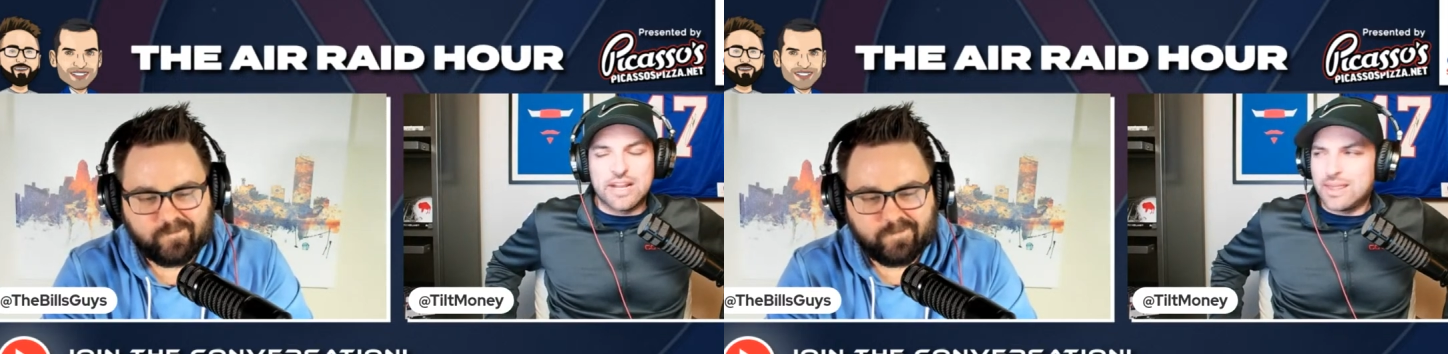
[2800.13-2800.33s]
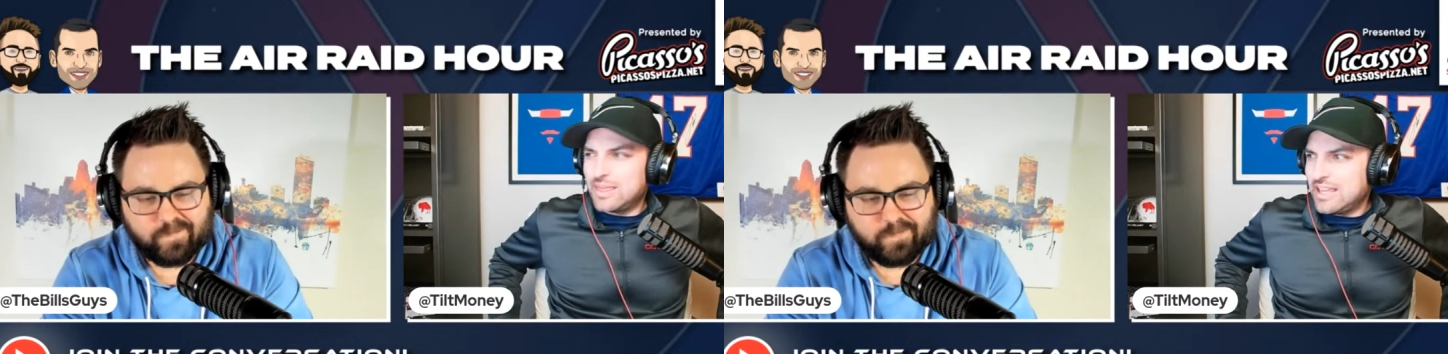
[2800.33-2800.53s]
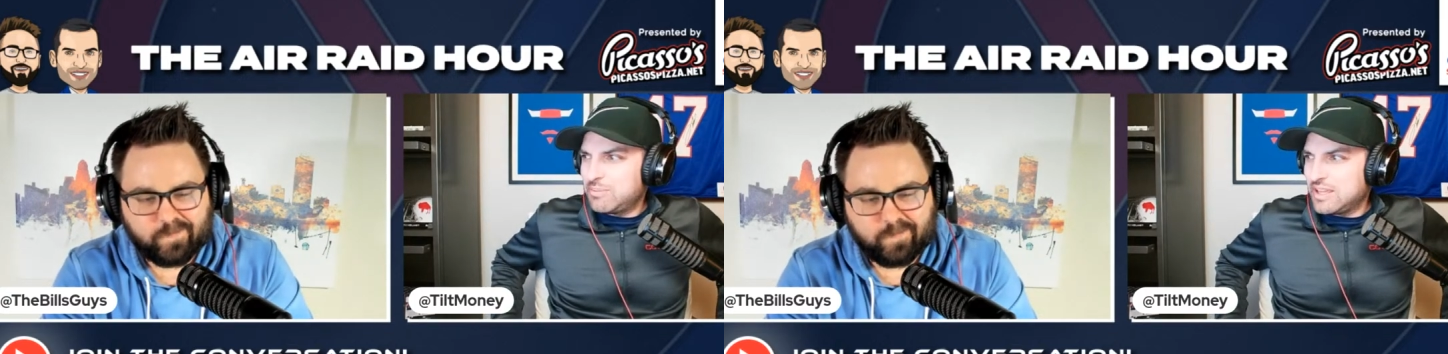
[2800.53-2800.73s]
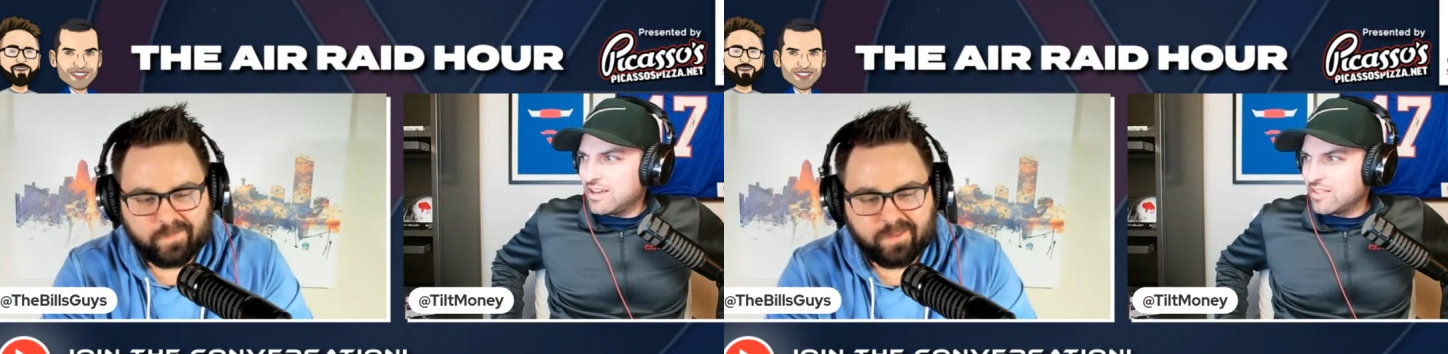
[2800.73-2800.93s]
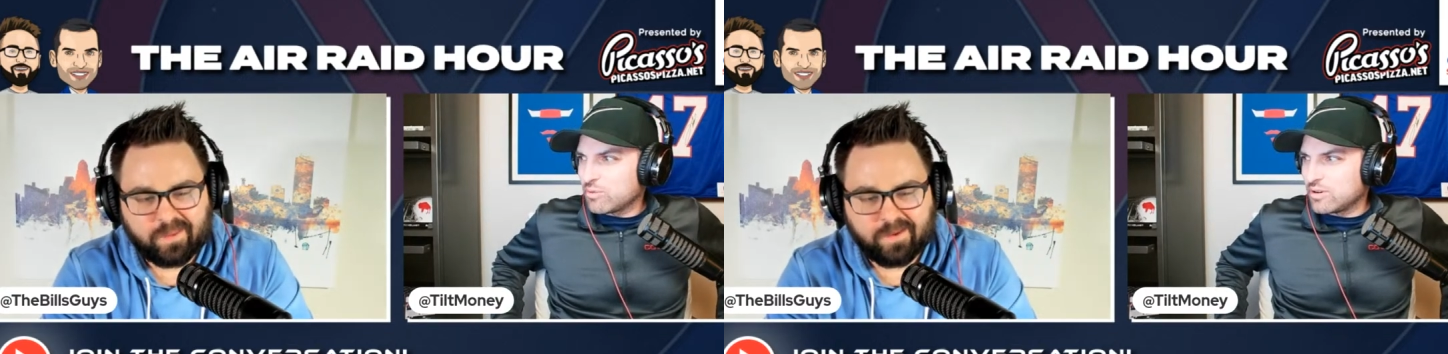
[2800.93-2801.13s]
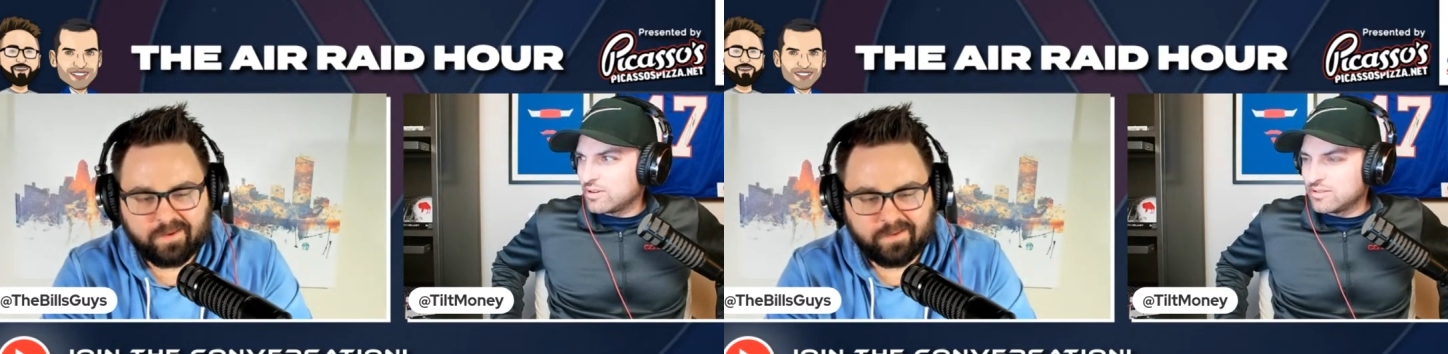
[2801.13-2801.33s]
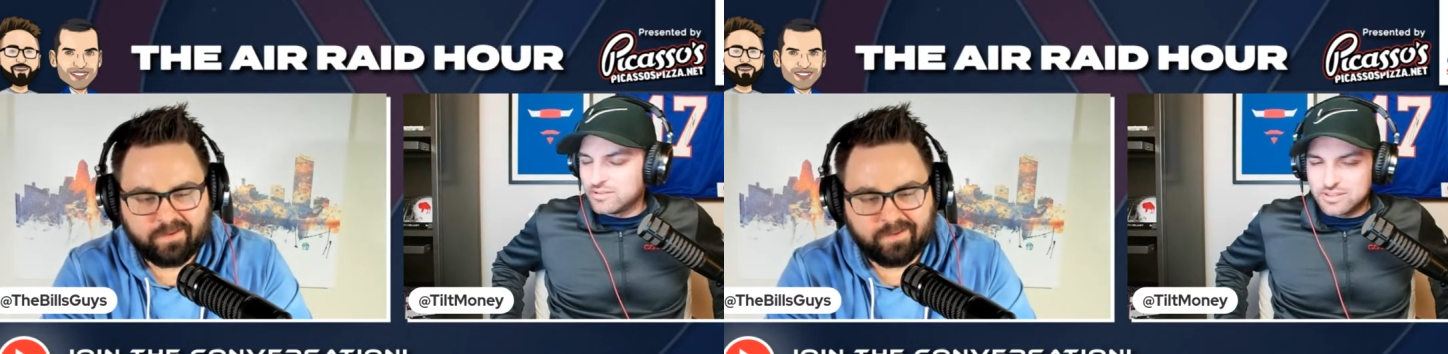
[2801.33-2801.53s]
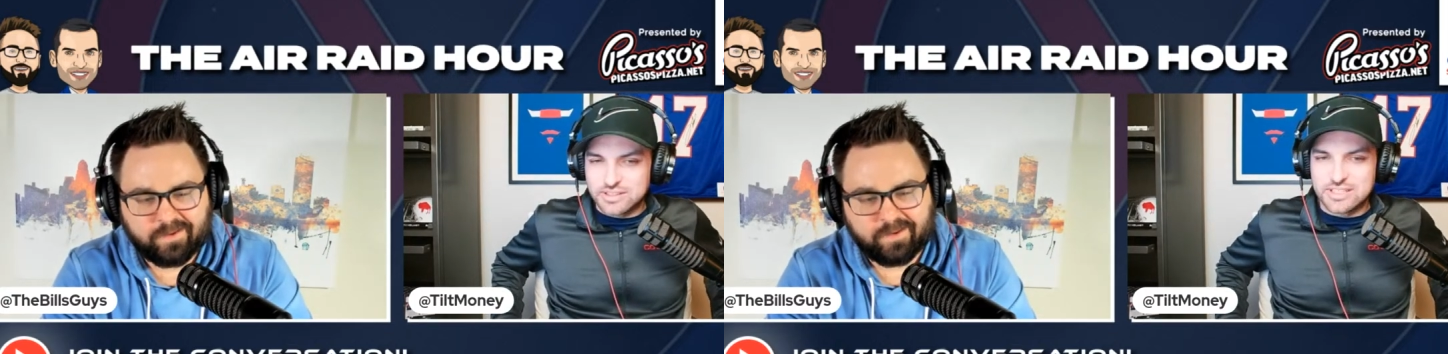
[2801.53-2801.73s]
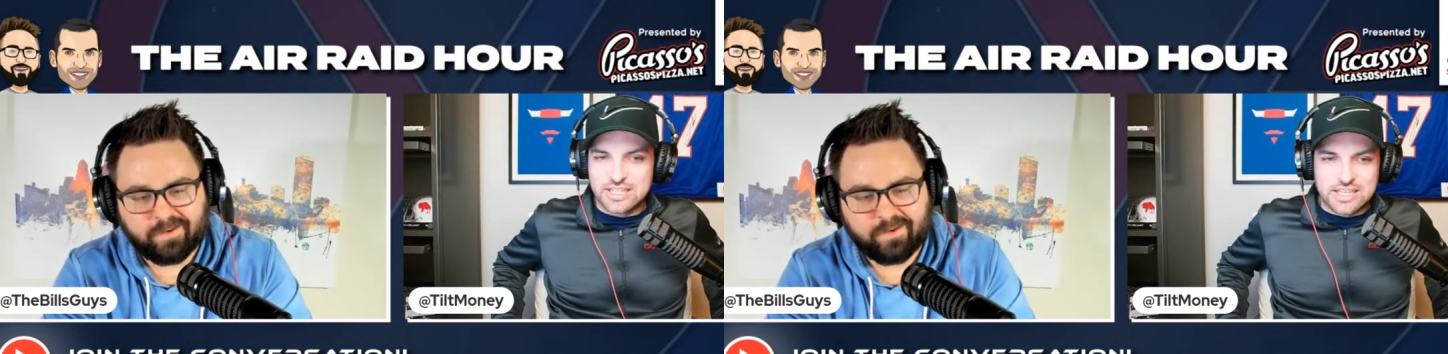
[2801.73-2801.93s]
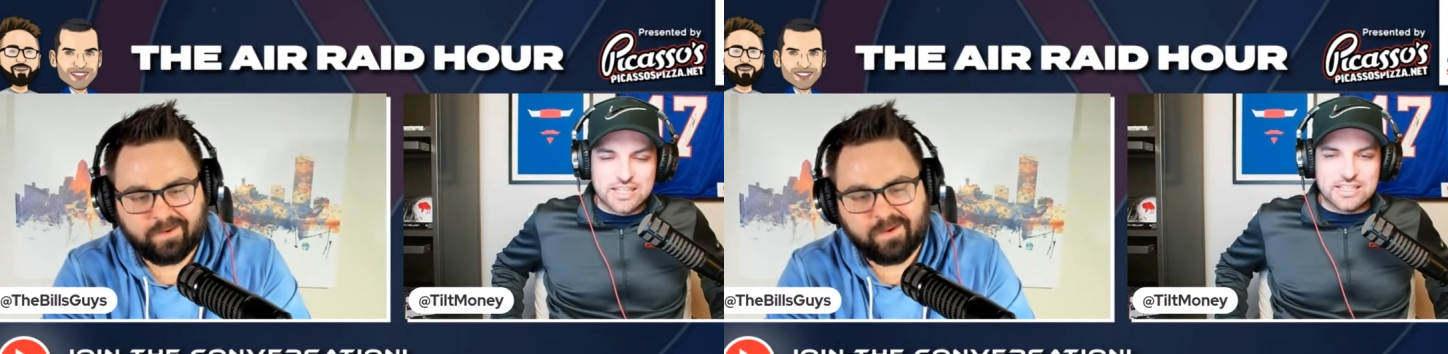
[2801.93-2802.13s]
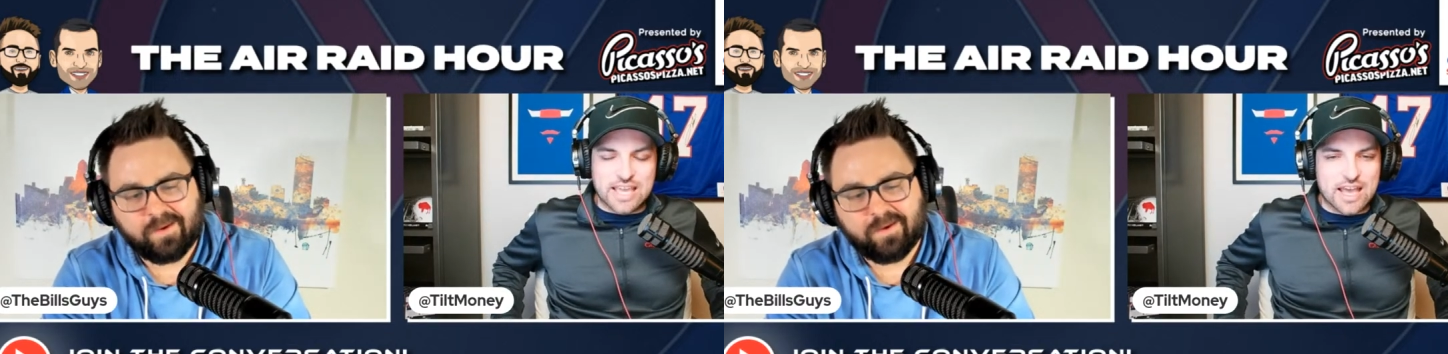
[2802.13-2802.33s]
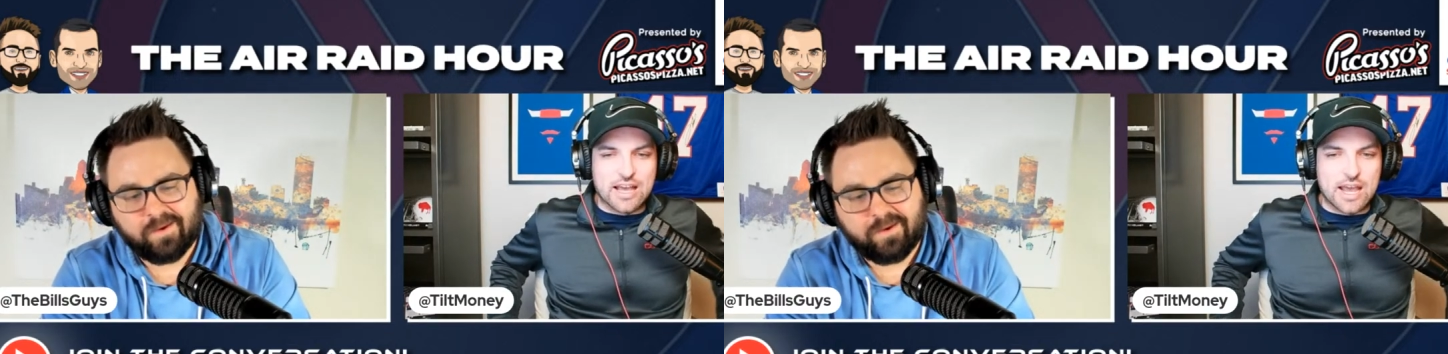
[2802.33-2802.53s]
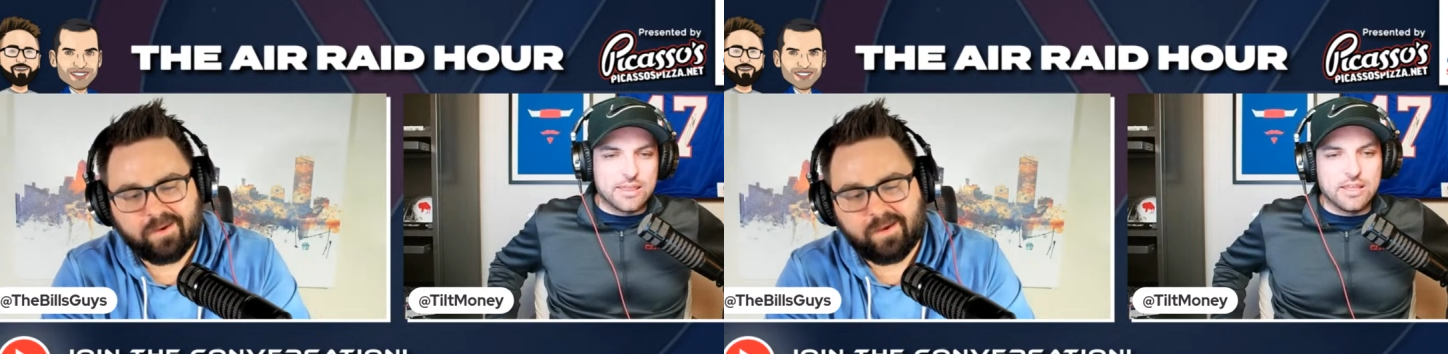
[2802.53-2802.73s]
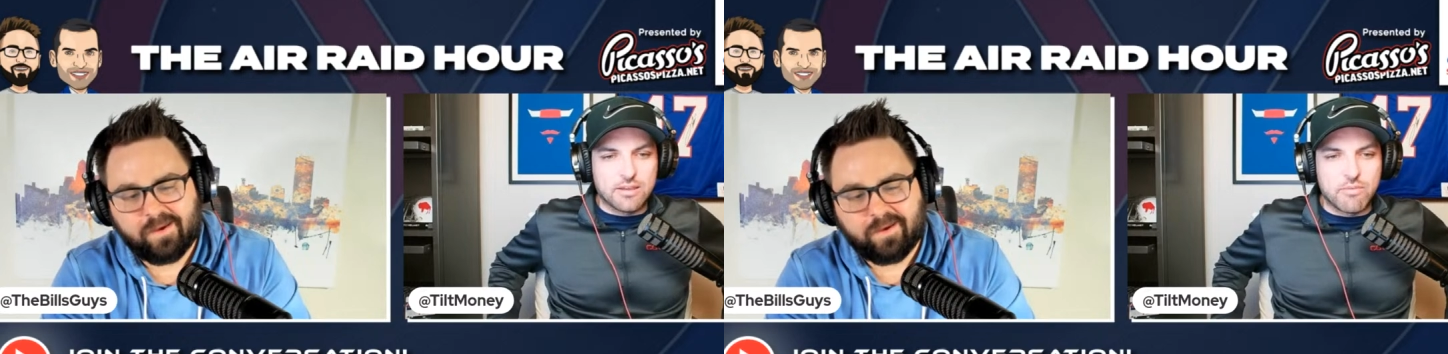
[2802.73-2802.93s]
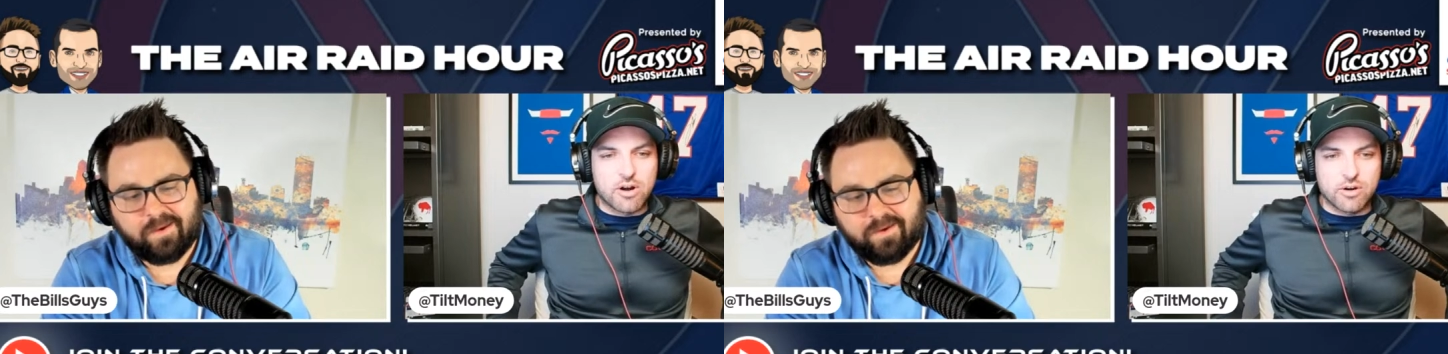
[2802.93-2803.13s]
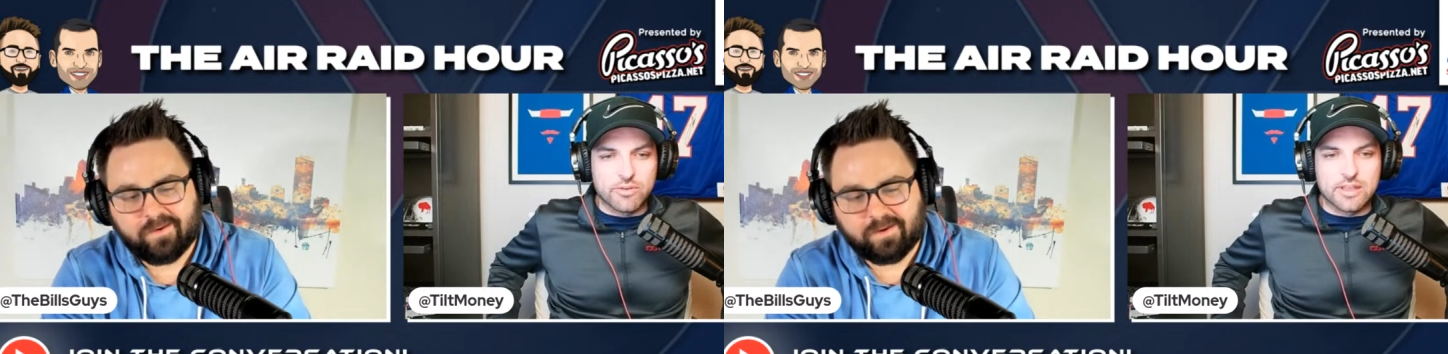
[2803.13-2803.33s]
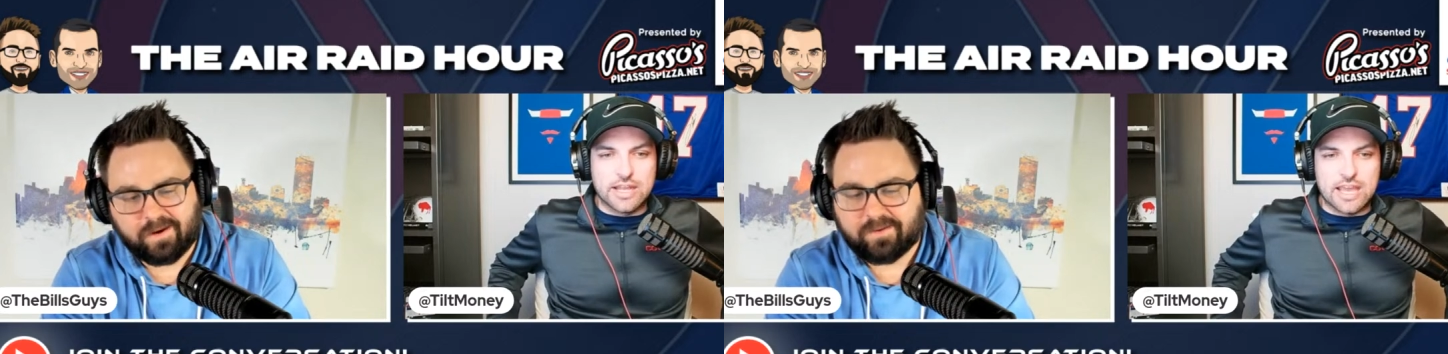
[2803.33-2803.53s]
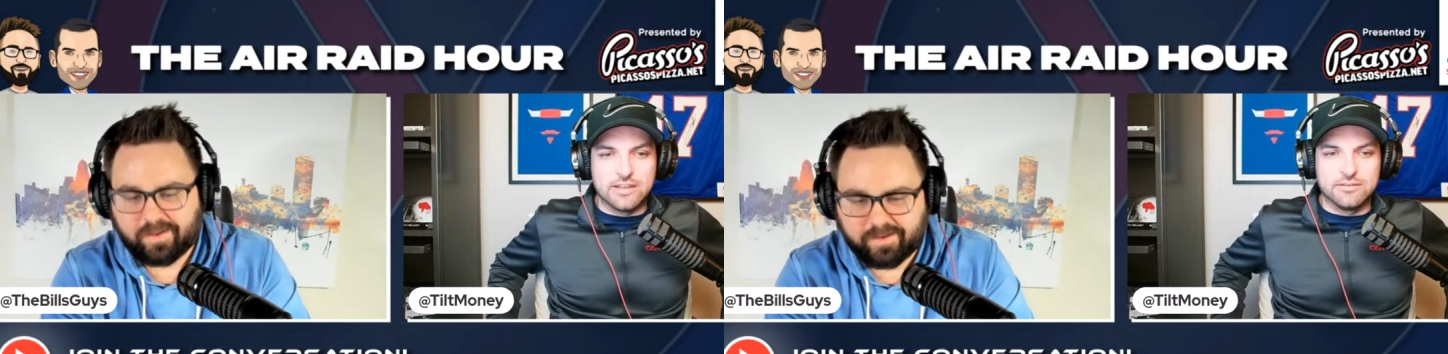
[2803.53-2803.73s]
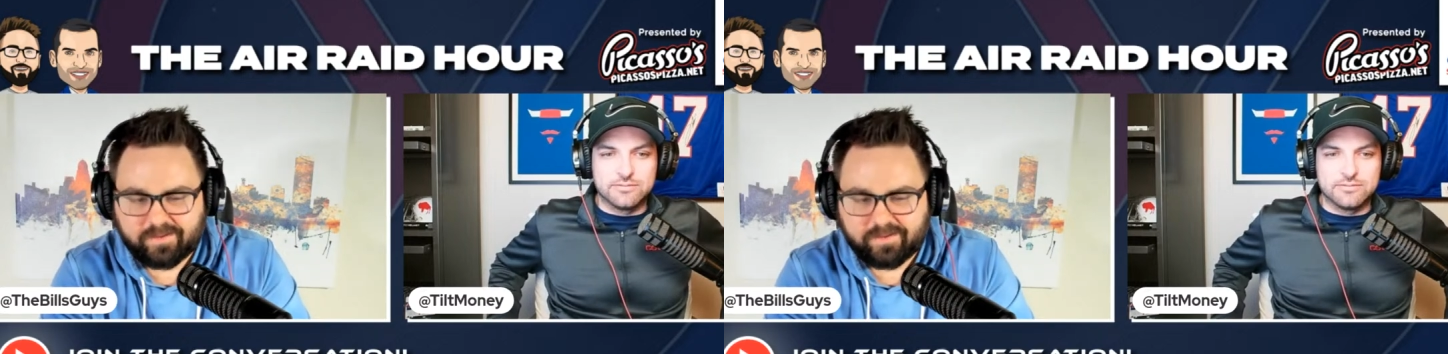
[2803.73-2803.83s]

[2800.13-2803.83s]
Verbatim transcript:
Speaker 1: but I think because we're yeah, I think tomorrow is the day.